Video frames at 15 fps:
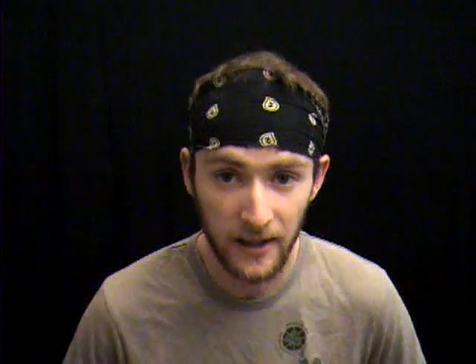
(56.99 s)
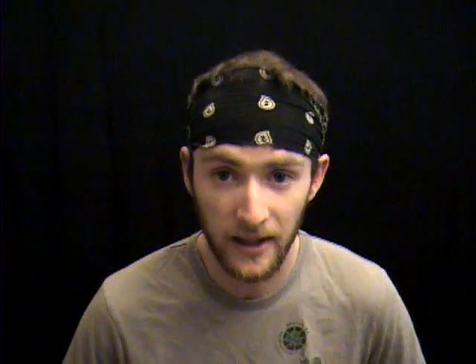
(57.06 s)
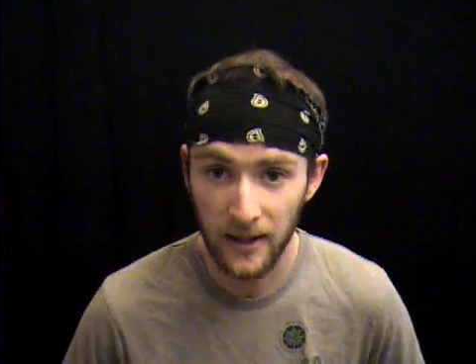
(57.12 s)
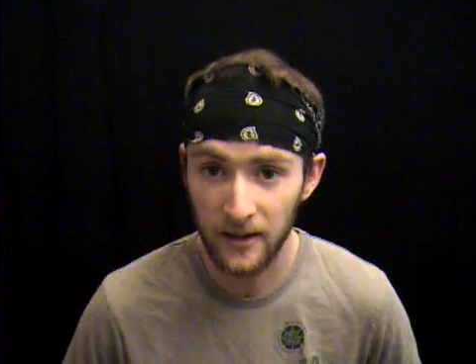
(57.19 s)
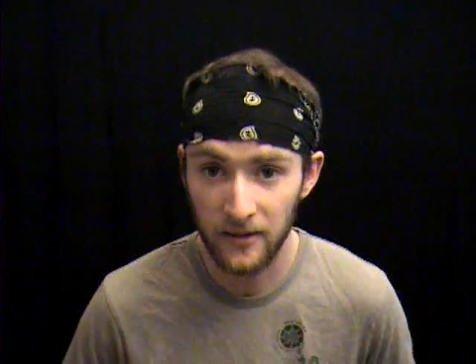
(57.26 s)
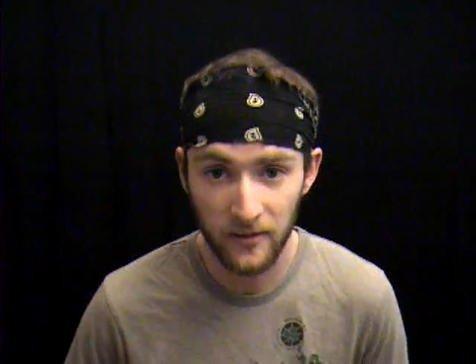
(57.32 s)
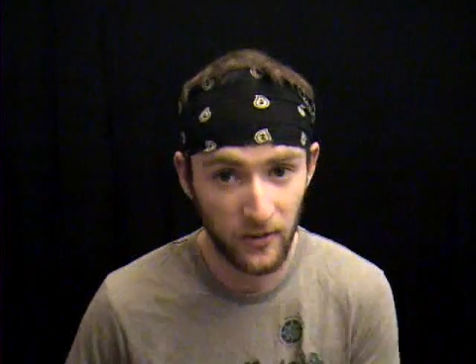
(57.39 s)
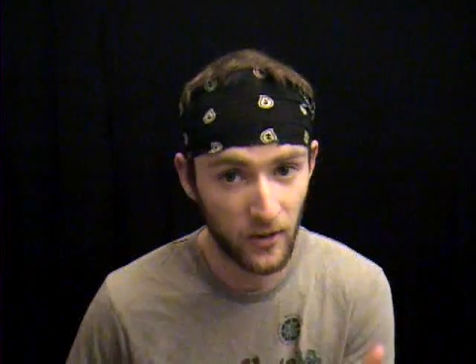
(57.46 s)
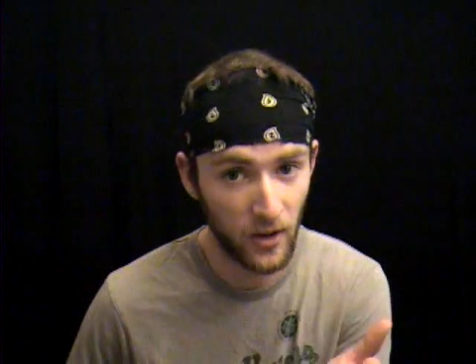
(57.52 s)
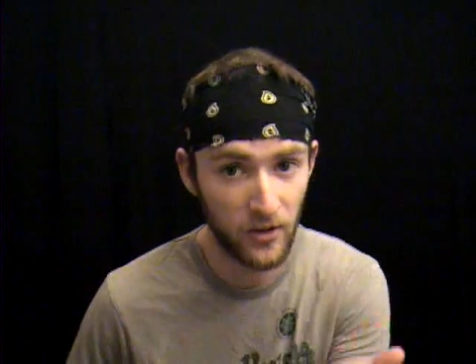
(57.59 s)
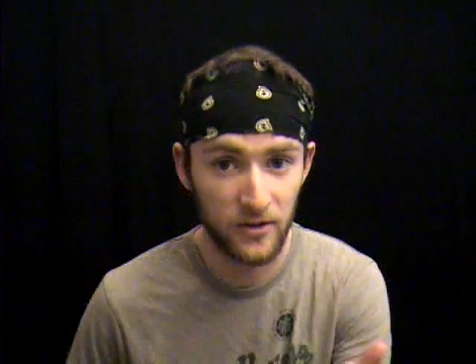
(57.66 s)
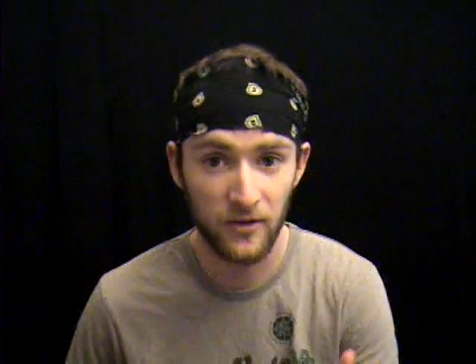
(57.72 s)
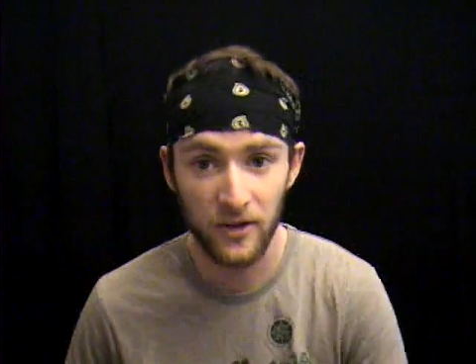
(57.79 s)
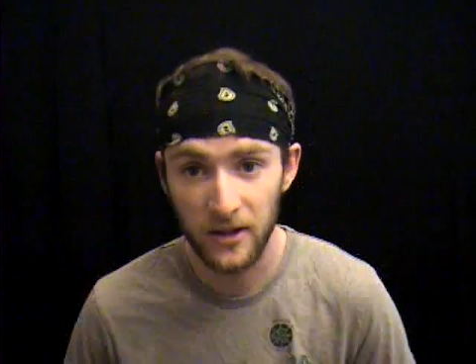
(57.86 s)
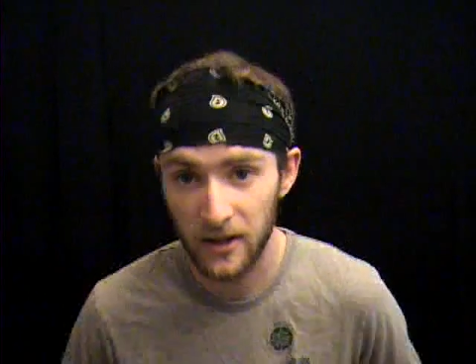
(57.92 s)
and for
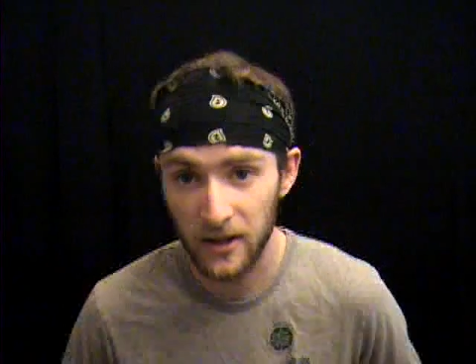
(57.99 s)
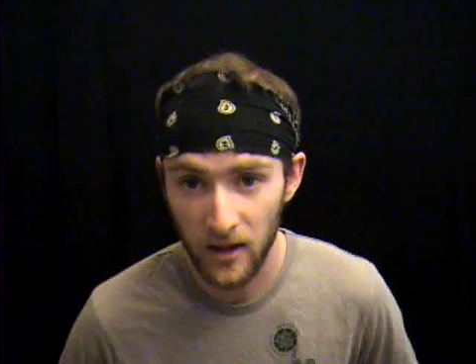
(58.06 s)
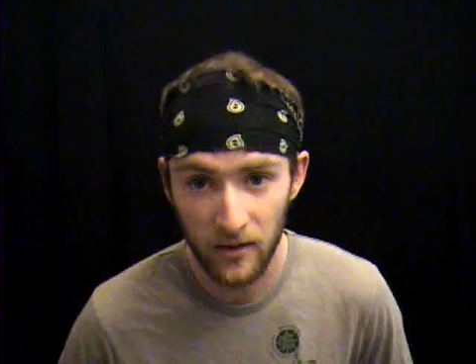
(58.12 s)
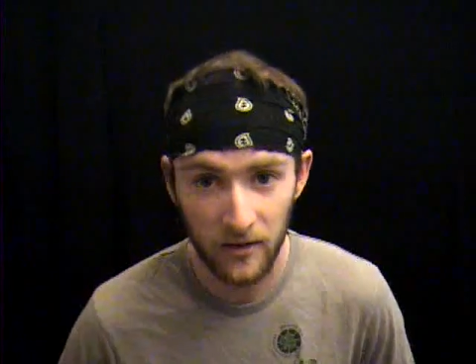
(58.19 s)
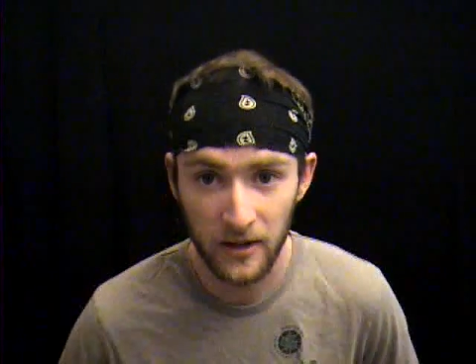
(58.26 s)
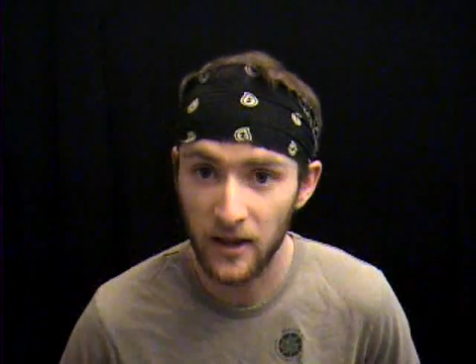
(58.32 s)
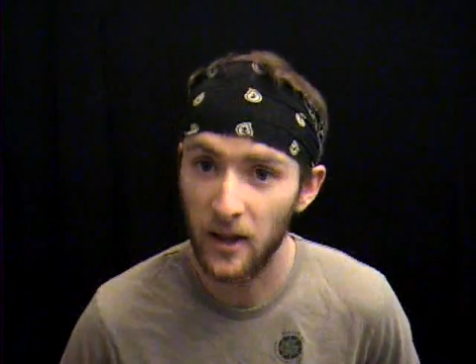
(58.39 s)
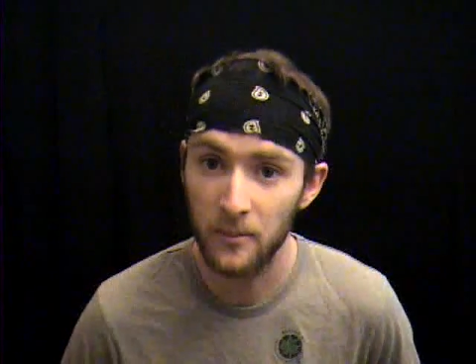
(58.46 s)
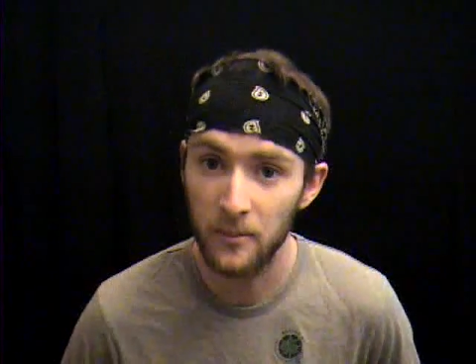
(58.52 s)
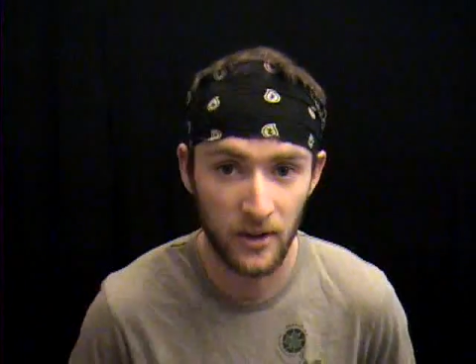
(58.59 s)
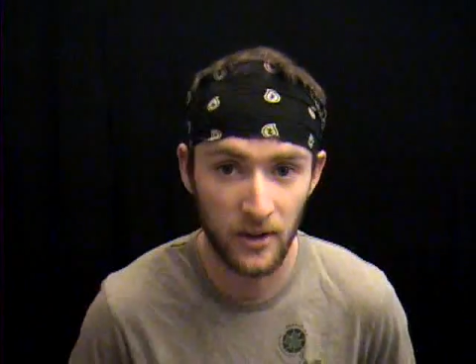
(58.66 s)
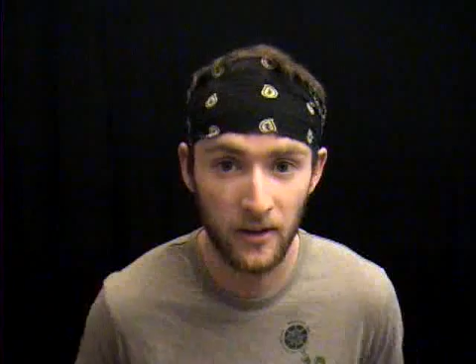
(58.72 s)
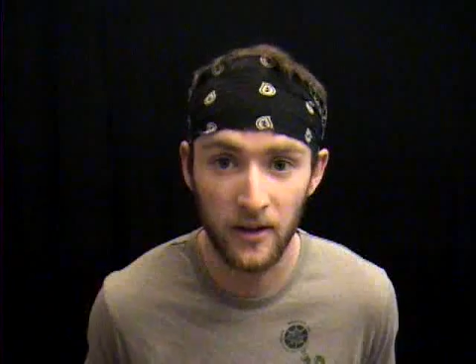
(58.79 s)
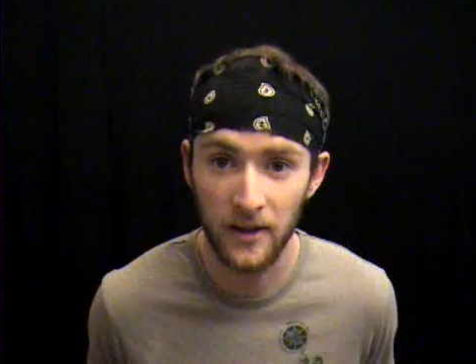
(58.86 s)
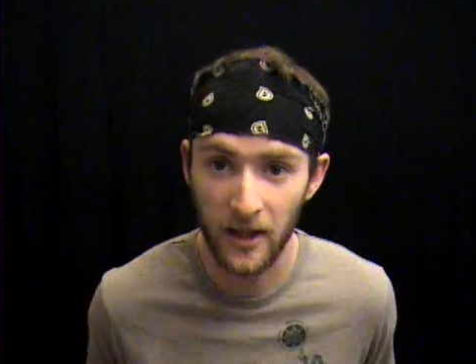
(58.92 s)
those of you that love it, I'm
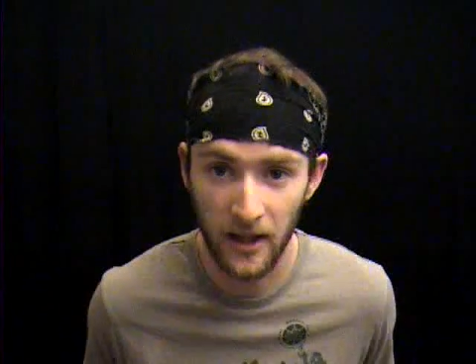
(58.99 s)
sorry,